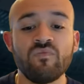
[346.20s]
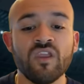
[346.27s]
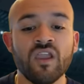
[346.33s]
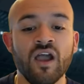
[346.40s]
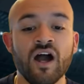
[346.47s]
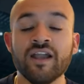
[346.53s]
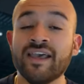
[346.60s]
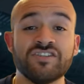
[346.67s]

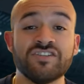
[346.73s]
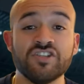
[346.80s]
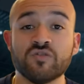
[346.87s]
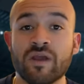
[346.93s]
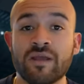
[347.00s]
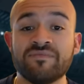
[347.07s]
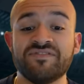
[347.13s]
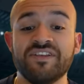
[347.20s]
against his
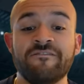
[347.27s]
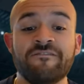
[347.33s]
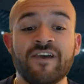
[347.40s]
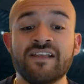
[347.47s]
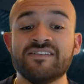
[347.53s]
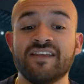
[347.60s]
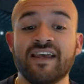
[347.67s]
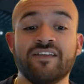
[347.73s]
Rams
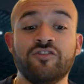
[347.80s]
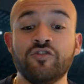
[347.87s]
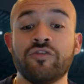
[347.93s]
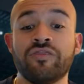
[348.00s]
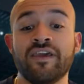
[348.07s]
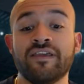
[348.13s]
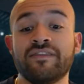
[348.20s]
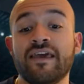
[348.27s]
defense. And I do
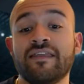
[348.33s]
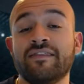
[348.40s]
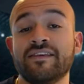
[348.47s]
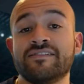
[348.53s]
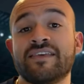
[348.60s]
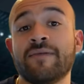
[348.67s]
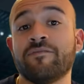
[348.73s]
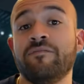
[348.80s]
think that
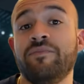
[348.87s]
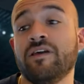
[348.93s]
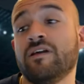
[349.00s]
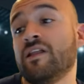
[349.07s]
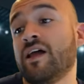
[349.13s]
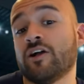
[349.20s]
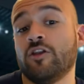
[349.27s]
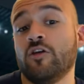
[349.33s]
this game could be a
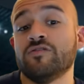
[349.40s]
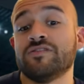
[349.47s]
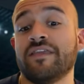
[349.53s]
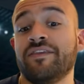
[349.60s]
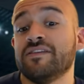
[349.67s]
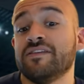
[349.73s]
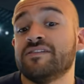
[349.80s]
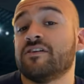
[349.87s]
lot close. I
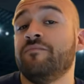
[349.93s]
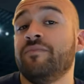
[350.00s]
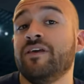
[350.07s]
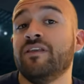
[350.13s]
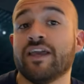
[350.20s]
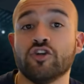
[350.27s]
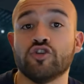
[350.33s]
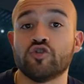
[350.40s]
think this could be
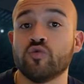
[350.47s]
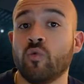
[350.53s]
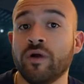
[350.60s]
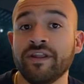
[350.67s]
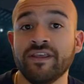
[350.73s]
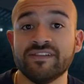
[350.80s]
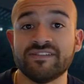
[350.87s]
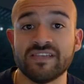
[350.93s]
like a
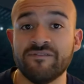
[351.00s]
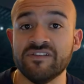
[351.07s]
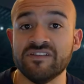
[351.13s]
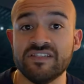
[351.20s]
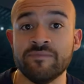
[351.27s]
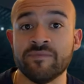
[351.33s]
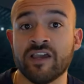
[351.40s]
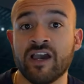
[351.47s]

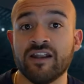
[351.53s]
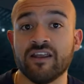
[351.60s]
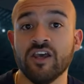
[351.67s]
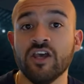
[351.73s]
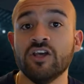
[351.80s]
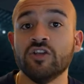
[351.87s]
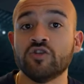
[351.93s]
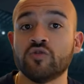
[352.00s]
2017 kind
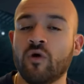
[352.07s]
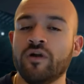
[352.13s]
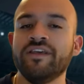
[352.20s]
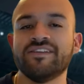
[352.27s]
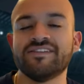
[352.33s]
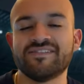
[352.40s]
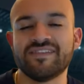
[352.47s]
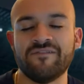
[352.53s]
20
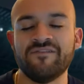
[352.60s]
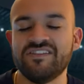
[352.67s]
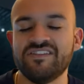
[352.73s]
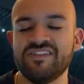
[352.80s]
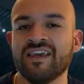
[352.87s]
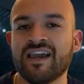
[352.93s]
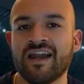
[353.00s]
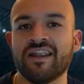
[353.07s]
to
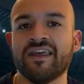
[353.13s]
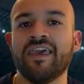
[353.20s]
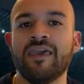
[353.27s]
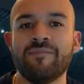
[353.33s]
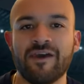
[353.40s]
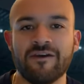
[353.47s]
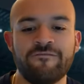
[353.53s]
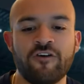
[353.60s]
17 kind of
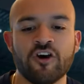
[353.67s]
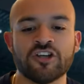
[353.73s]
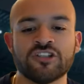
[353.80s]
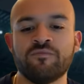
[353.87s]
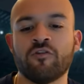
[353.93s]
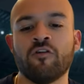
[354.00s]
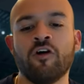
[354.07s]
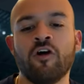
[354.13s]
game at
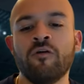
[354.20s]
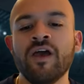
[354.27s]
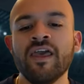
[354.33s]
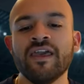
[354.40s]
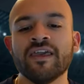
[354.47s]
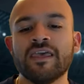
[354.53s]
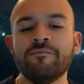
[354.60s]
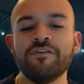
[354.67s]
Foxborough.
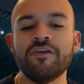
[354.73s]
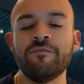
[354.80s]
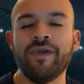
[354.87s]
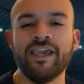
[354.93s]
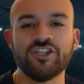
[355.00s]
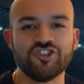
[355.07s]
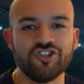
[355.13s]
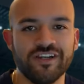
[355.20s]
Give me the
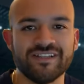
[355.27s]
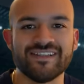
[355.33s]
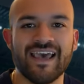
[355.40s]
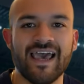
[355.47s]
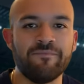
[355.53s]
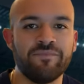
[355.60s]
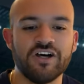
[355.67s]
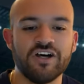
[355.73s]
Patriots
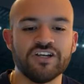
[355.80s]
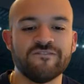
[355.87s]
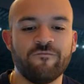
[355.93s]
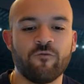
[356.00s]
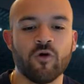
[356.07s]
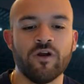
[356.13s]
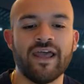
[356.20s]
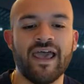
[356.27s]
at plus
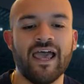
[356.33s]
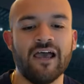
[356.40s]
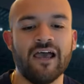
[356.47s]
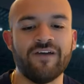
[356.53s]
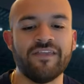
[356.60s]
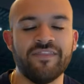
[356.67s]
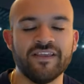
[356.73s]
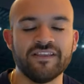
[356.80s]
four and a half.
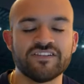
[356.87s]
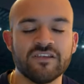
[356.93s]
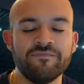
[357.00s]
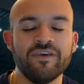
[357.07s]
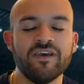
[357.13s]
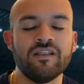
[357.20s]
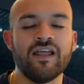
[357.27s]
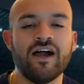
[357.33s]
I think this could
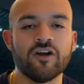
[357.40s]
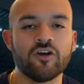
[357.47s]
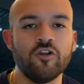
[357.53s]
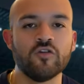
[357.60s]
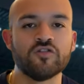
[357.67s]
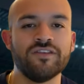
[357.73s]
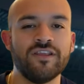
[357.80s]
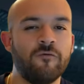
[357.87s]
be a lot
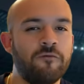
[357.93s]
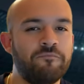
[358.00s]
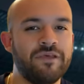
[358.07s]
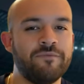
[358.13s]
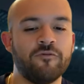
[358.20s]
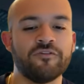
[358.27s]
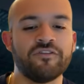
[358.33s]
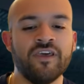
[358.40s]
closer than what
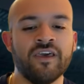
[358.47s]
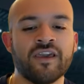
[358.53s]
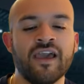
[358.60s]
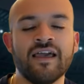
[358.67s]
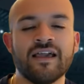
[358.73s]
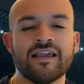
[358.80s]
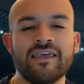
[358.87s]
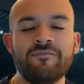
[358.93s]
people think.
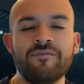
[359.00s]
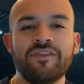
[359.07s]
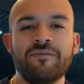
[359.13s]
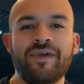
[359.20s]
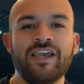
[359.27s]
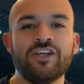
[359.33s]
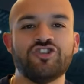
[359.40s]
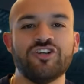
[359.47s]
Give me the
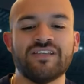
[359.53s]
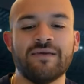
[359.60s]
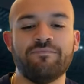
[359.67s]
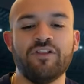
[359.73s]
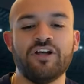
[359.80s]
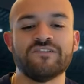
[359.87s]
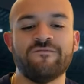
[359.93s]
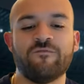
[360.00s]
Patriots at
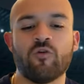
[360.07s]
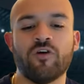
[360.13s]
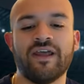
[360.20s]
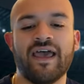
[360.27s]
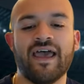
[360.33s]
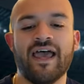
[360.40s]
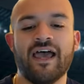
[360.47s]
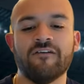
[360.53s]
plus four and a
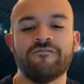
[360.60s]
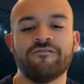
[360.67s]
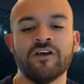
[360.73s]
half.